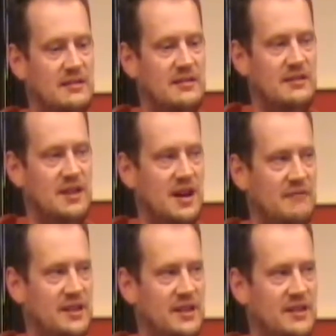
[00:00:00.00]
You
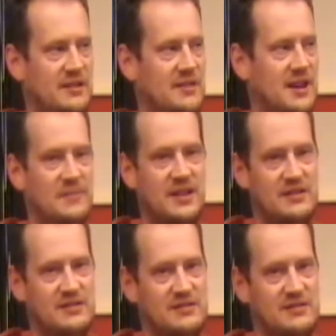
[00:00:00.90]
can't really do that
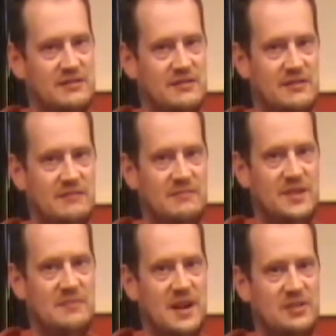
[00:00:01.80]
because
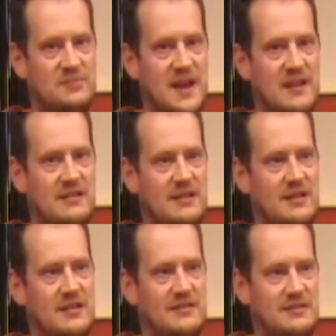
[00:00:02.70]
you might spend
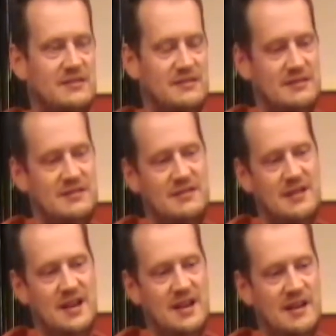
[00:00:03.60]

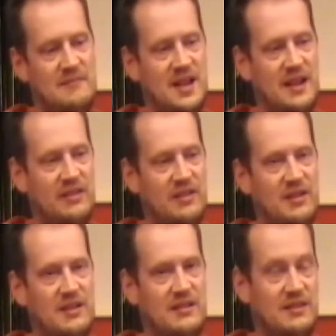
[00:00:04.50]
like
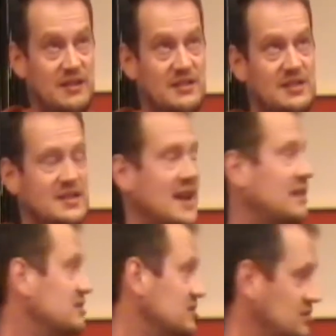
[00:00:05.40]
30
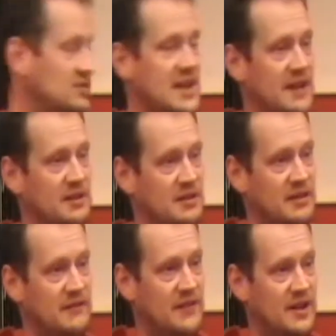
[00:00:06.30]
seconds just
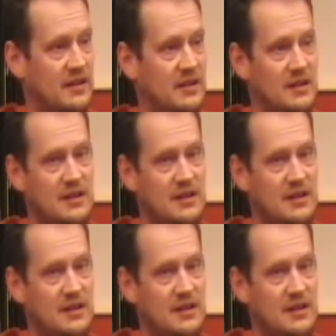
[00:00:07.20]
downloading a file,